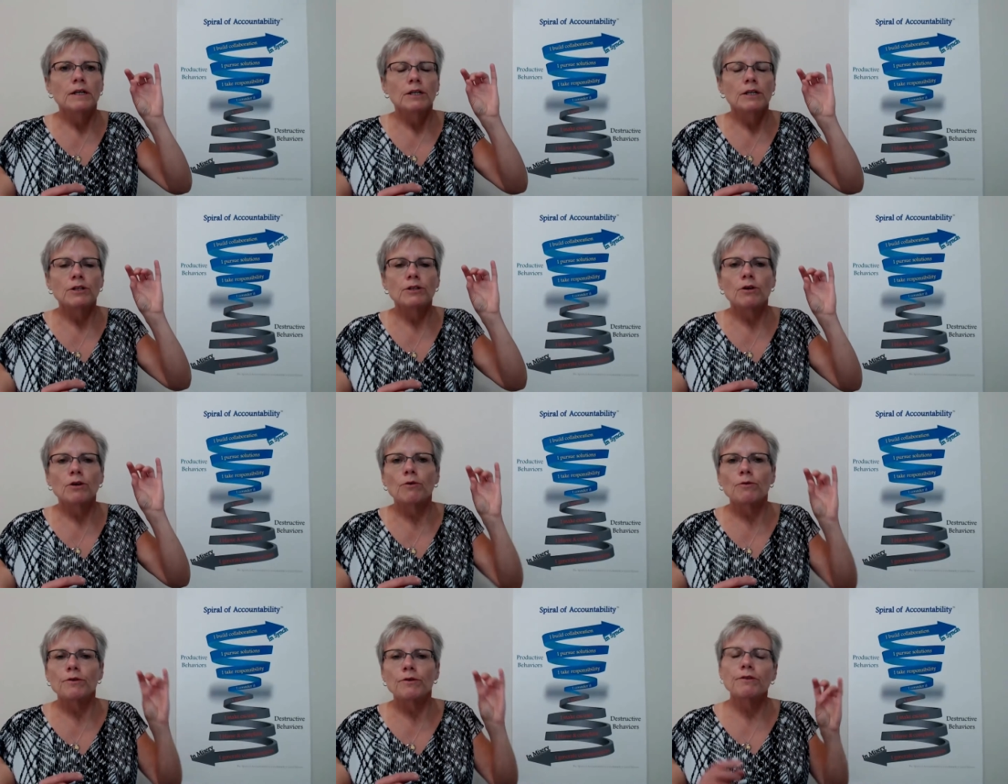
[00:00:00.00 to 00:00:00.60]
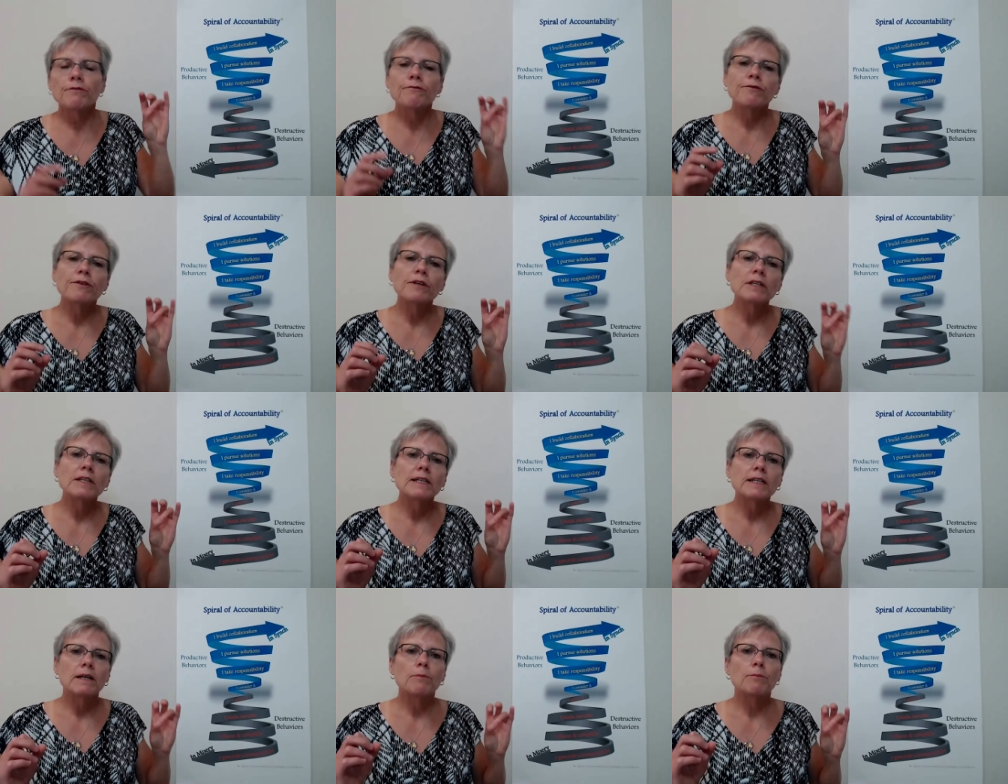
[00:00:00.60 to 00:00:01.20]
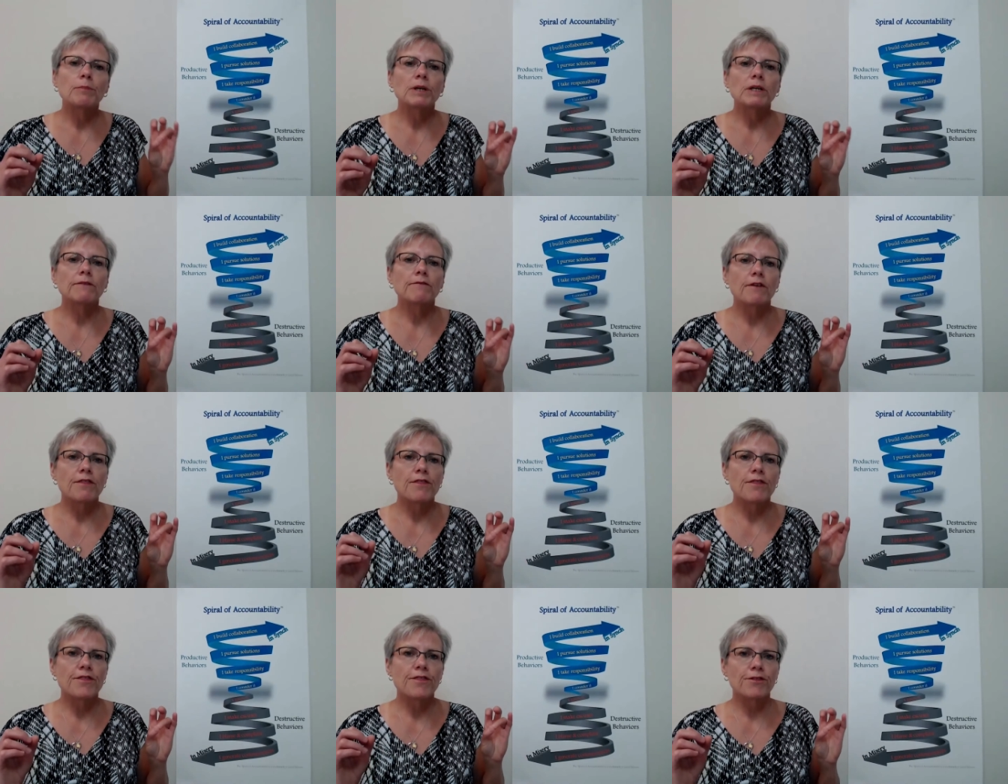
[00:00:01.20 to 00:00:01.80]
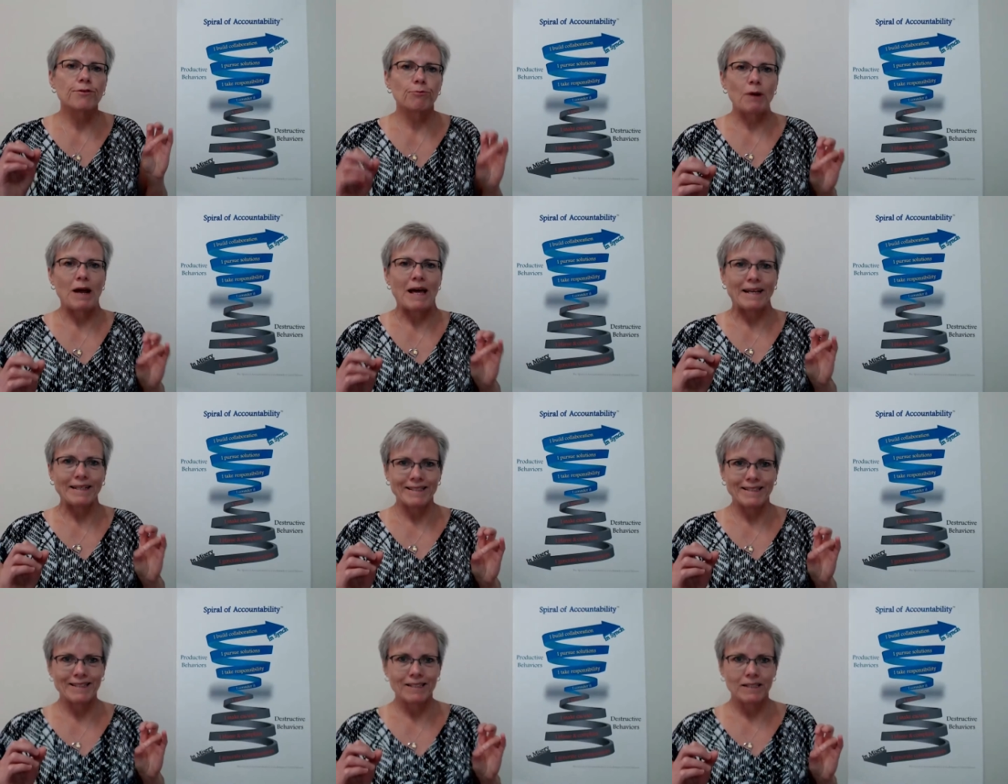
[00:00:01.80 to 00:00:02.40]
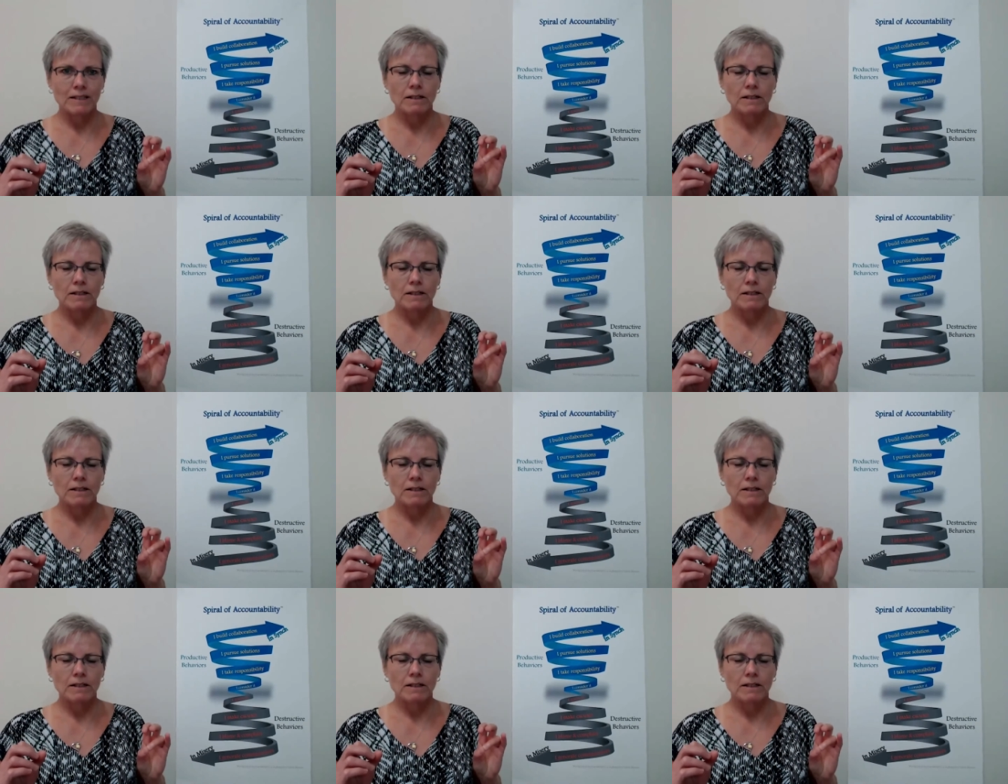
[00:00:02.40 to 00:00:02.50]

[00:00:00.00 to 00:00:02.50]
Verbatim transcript: you know, they're feeling a bit of a threat